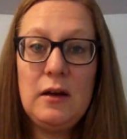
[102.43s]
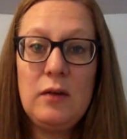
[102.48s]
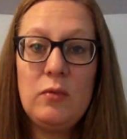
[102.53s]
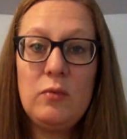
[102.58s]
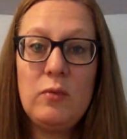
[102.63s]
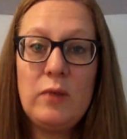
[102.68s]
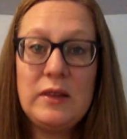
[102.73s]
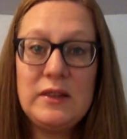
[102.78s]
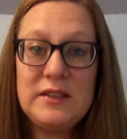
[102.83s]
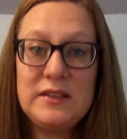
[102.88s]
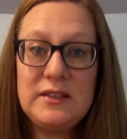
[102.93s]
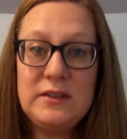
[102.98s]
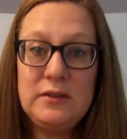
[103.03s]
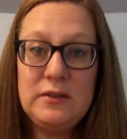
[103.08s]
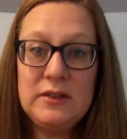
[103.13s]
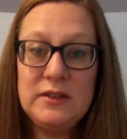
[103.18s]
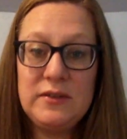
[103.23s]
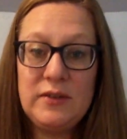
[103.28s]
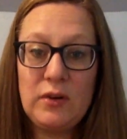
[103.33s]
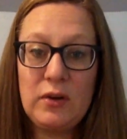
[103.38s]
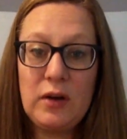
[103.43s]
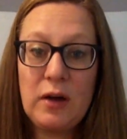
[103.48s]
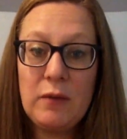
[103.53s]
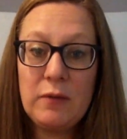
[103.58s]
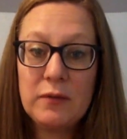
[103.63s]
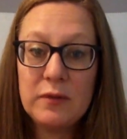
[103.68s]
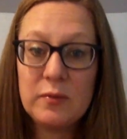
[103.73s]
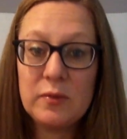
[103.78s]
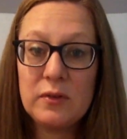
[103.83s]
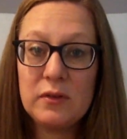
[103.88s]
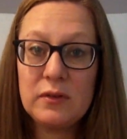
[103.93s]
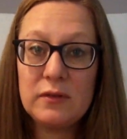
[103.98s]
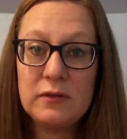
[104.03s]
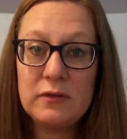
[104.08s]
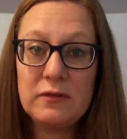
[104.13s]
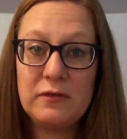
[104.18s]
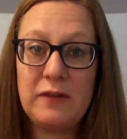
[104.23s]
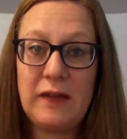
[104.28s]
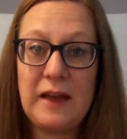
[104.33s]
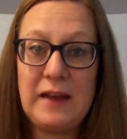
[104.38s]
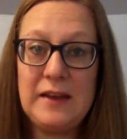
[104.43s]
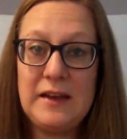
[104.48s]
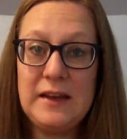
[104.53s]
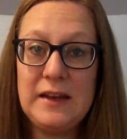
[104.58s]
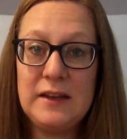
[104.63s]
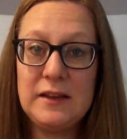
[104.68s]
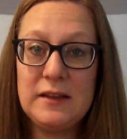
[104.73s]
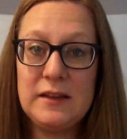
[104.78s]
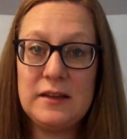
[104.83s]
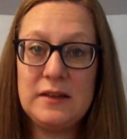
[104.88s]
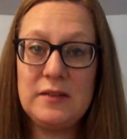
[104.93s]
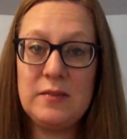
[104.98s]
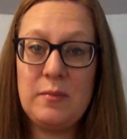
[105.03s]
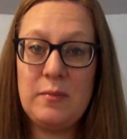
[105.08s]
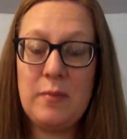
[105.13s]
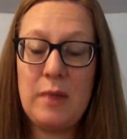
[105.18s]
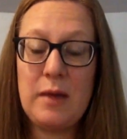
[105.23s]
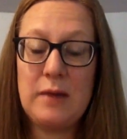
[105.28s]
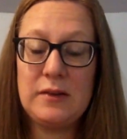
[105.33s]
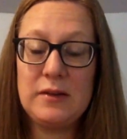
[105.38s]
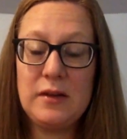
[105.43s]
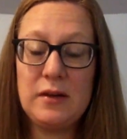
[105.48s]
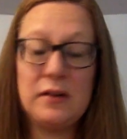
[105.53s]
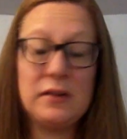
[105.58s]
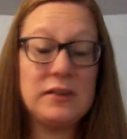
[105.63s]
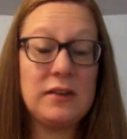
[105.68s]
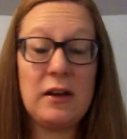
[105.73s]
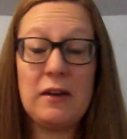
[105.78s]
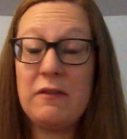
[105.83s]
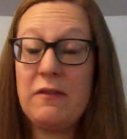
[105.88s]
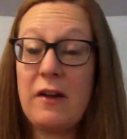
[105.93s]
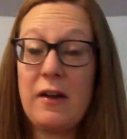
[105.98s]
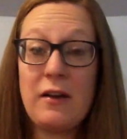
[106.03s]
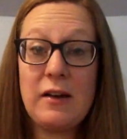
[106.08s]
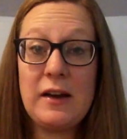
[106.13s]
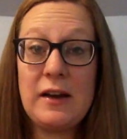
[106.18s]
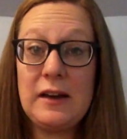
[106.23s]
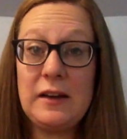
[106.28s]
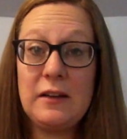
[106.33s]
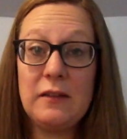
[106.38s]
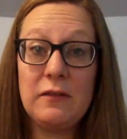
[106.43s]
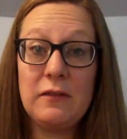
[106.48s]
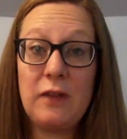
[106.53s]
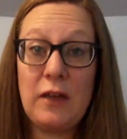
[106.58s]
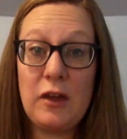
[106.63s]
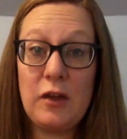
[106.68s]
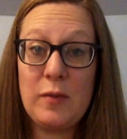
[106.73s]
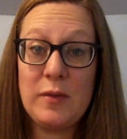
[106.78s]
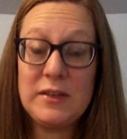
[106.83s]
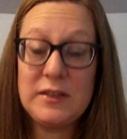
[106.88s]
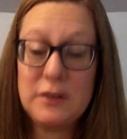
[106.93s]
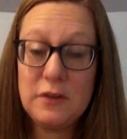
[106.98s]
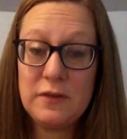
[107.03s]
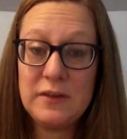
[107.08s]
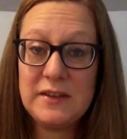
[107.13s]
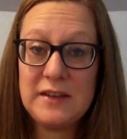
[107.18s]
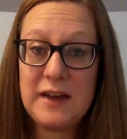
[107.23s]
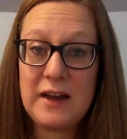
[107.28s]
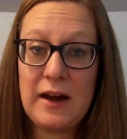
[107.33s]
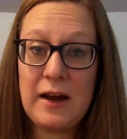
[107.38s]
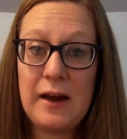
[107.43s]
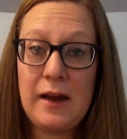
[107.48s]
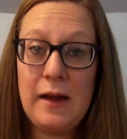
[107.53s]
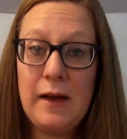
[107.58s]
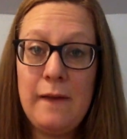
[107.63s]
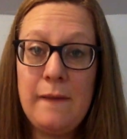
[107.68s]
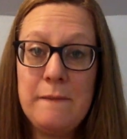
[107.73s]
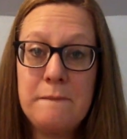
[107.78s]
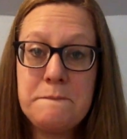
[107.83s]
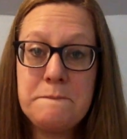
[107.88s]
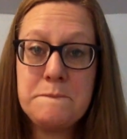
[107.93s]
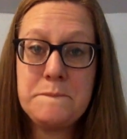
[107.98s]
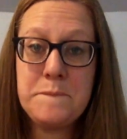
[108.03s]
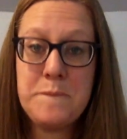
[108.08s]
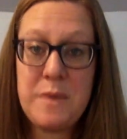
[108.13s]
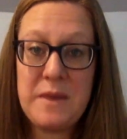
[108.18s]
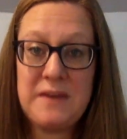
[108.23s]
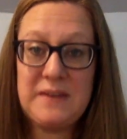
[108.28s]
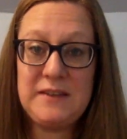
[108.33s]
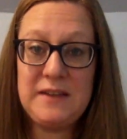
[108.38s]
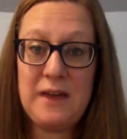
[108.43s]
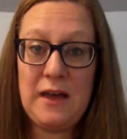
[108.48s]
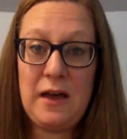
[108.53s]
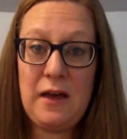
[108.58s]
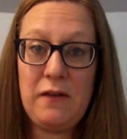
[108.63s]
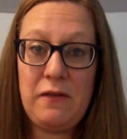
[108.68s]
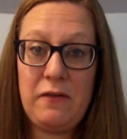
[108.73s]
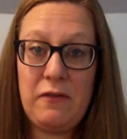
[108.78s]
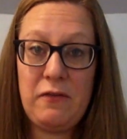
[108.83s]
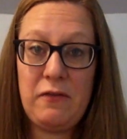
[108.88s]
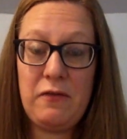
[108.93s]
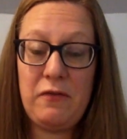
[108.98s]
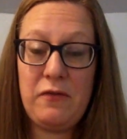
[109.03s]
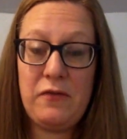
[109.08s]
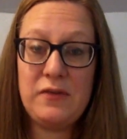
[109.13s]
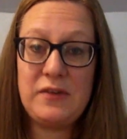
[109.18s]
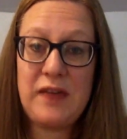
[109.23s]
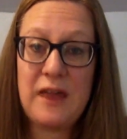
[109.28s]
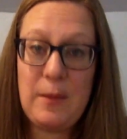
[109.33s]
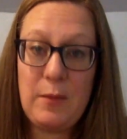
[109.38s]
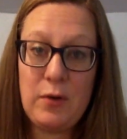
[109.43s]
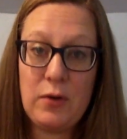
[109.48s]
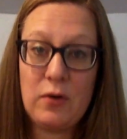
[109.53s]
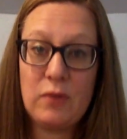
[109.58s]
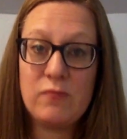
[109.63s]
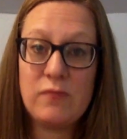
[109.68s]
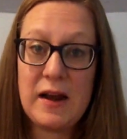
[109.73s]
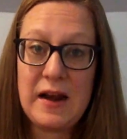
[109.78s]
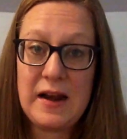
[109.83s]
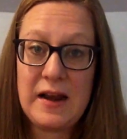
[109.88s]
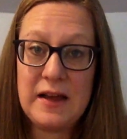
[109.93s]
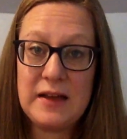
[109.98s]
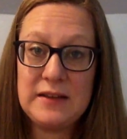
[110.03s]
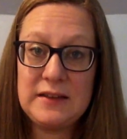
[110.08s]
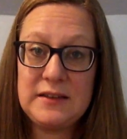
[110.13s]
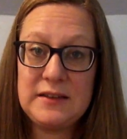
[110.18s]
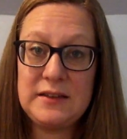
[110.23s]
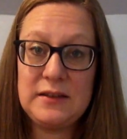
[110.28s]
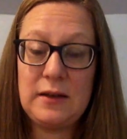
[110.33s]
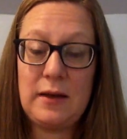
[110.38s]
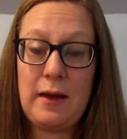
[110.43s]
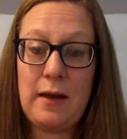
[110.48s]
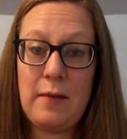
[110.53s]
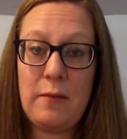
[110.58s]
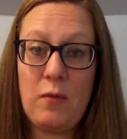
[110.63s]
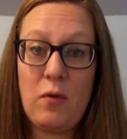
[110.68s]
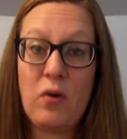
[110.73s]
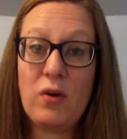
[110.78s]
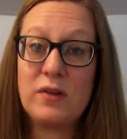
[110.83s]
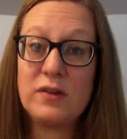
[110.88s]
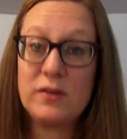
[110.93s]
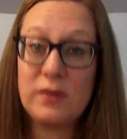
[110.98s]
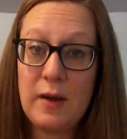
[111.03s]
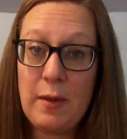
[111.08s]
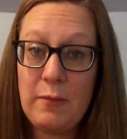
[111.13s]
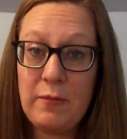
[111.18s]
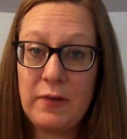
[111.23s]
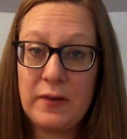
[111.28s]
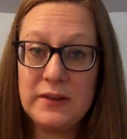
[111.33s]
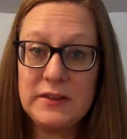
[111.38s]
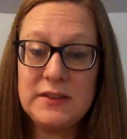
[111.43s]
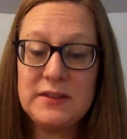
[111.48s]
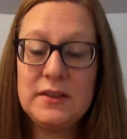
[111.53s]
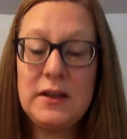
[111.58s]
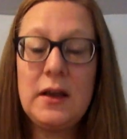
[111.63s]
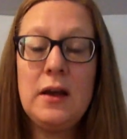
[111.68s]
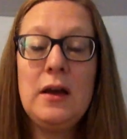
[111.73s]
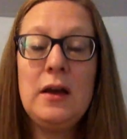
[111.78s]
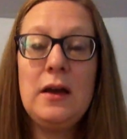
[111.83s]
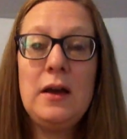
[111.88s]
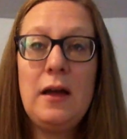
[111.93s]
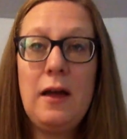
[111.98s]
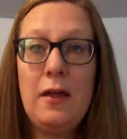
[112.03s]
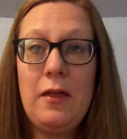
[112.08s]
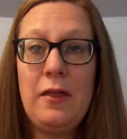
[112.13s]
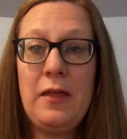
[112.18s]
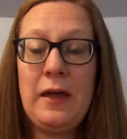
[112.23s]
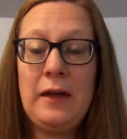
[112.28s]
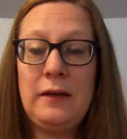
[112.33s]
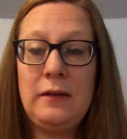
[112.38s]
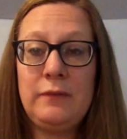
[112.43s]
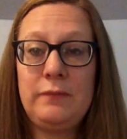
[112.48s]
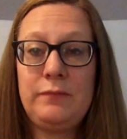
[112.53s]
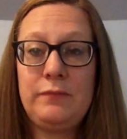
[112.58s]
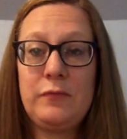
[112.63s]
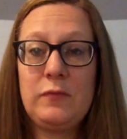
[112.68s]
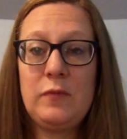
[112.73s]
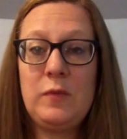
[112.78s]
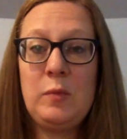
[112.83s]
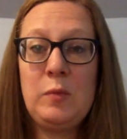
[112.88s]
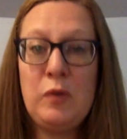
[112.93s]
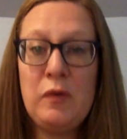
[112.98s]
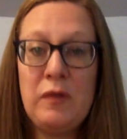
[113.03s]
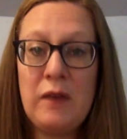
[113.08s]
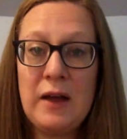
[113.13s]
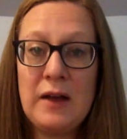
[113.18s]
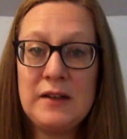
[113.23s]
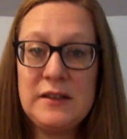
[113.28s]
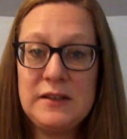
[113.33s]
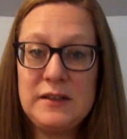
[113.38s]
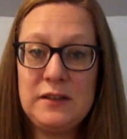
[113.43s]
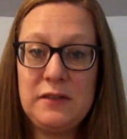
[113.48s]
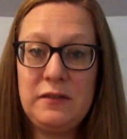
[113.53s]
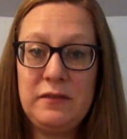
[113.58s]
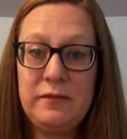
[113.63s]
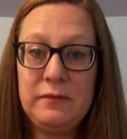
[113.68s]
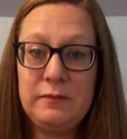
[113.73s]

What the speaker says: Once students feel comfortable finding finding volume and surface area based off of diameter or radius or circumference, then we move on to